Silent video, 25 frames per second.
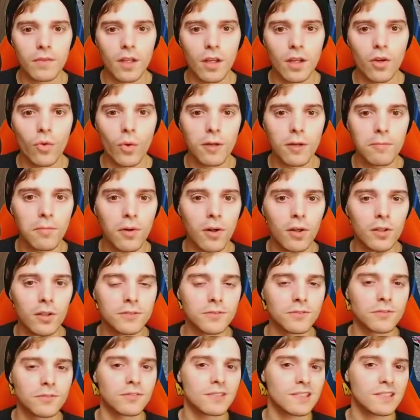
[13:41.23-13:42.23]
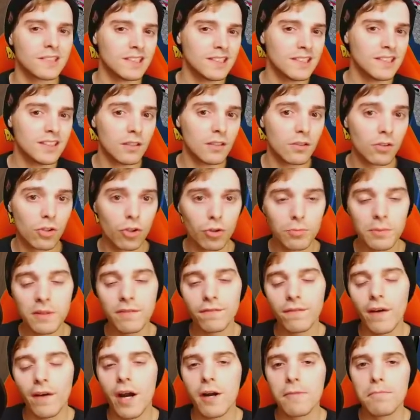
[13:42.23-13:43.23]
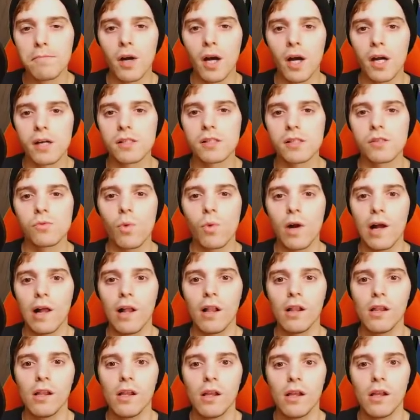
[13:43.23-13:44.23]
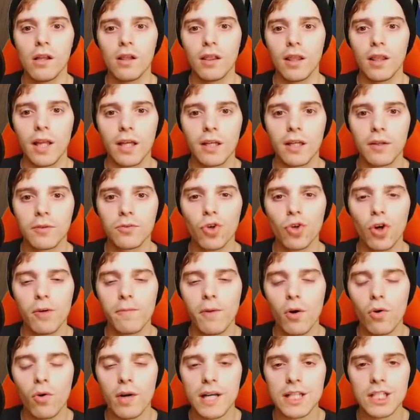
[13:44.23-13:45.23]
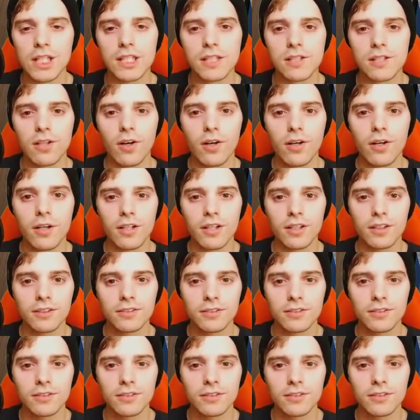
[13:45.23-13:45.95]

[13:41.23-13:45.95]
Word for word: Quick Ball. Could be Firebox as well, like Turbo Reshazard.